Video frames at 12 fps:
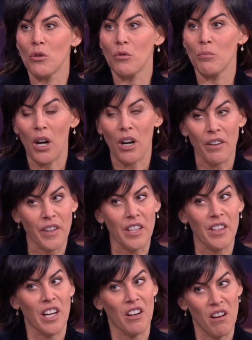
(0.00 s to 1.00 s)

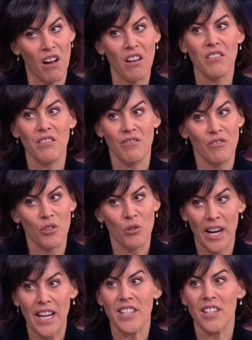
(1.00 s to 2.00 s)
perfect, they're not
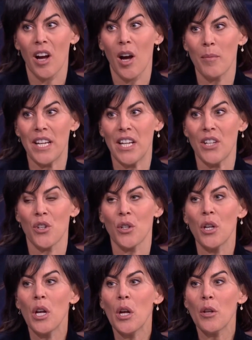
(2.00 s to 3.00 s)
great
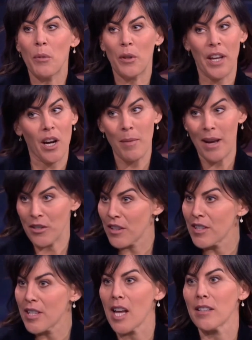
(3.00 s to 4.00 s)
accommodation, but they are better
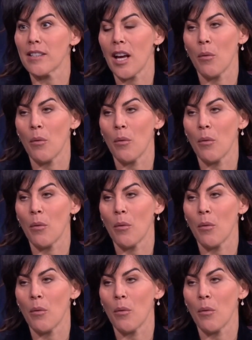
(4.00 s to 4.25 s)
than tents.